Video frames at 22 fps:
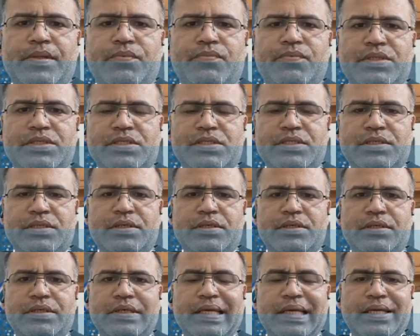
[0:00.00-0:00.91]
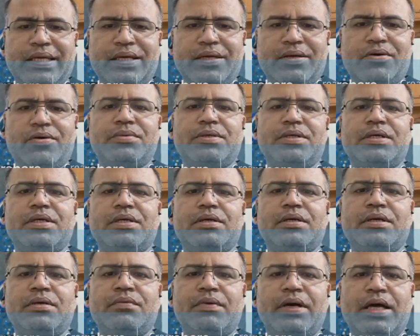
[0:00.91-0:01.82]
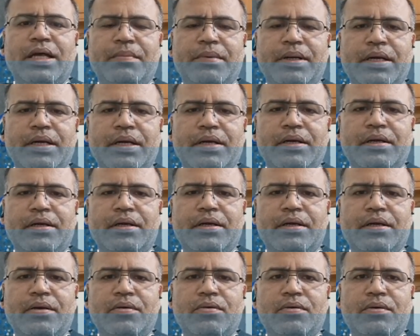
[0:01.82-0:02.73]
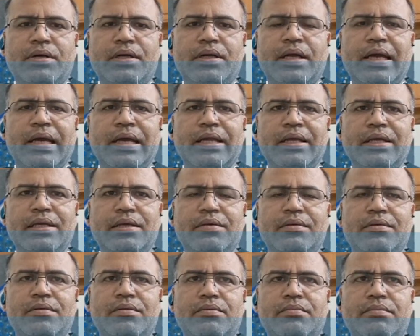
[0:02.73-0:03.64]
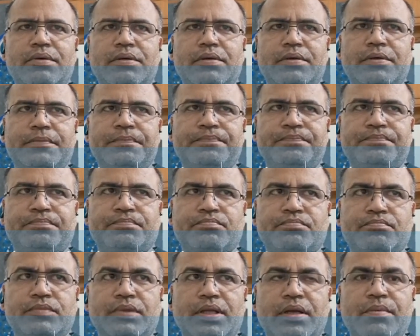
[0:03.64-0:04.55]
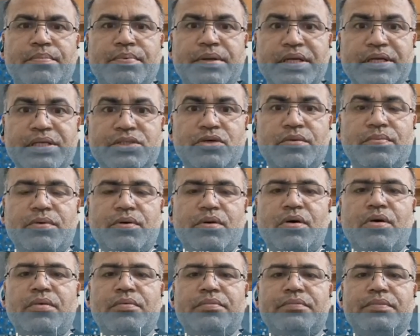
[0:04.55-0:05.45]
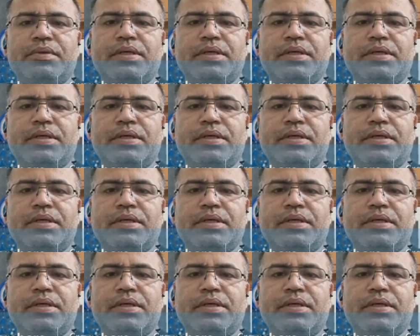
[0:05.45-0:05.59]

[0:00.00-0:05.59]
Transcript: which take care of the environment, any breach of law.